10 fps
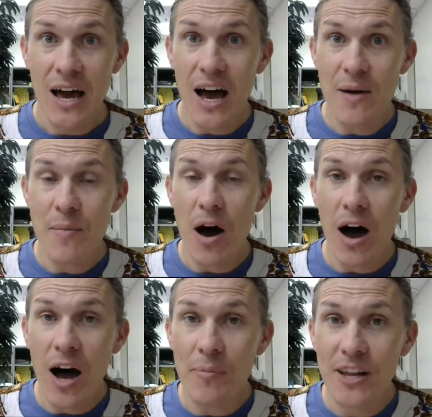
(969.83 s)
I'm
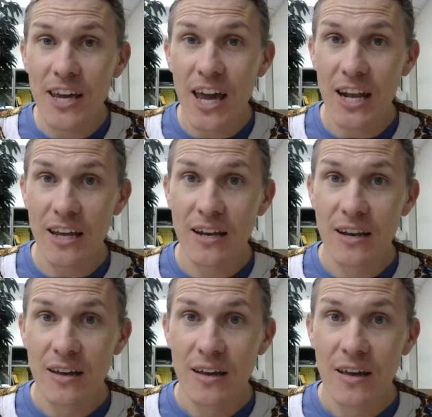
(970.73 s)
obligated
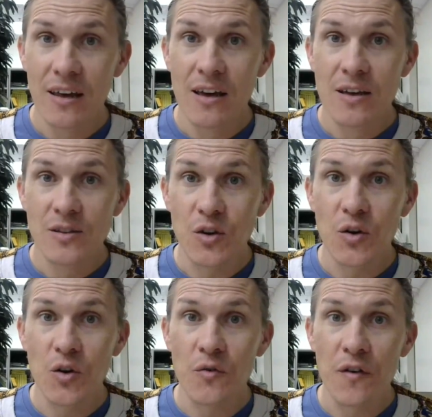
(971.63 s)

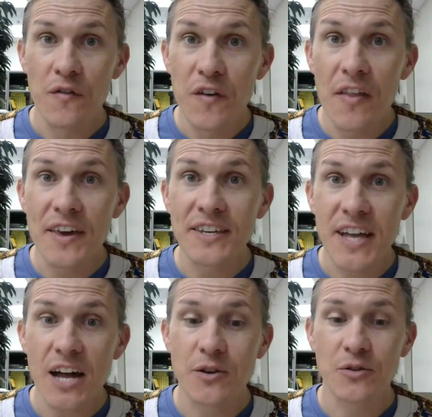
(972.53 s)
to fulfill these
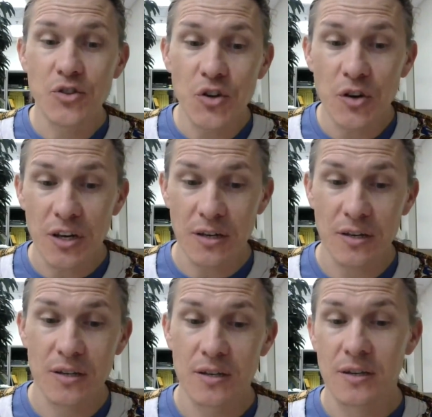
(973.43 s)
natural
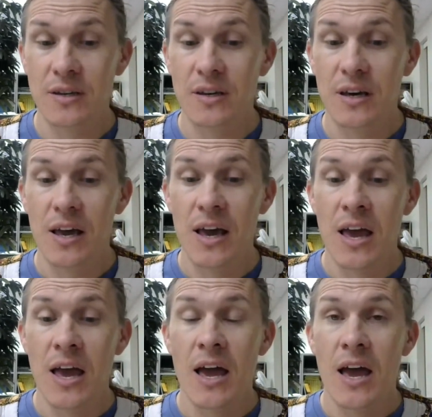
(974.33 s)
duties
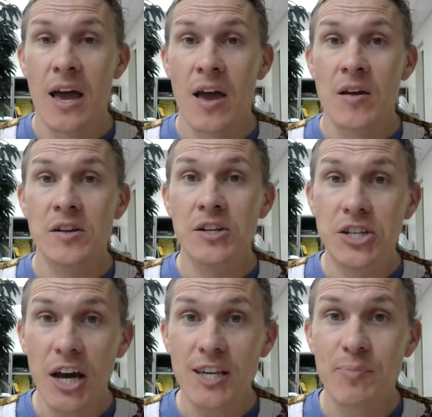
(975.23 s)

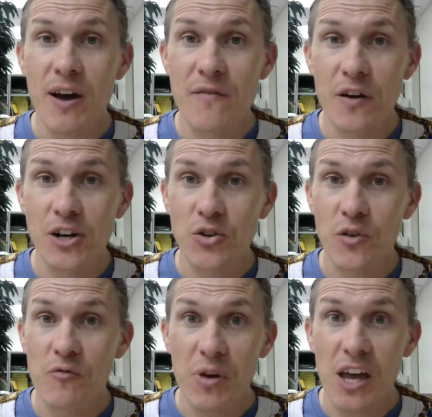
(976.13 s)
just by virtue
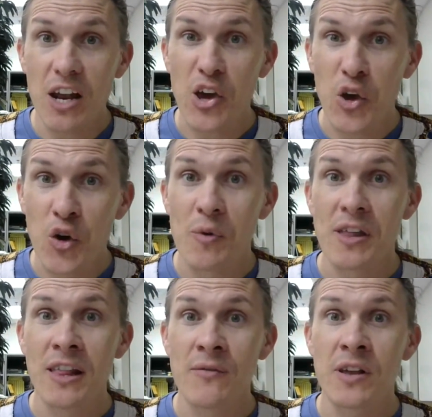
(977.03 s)
of being a
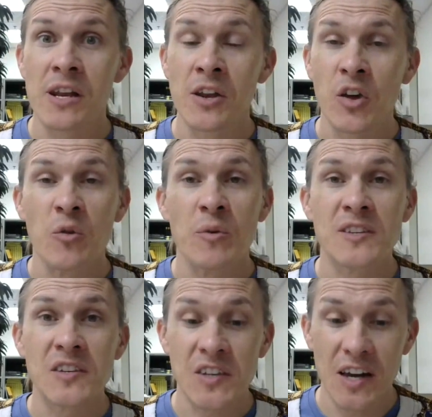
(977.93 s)
human living in human
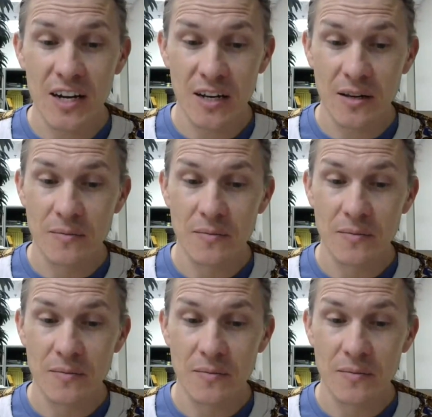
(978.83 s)
society.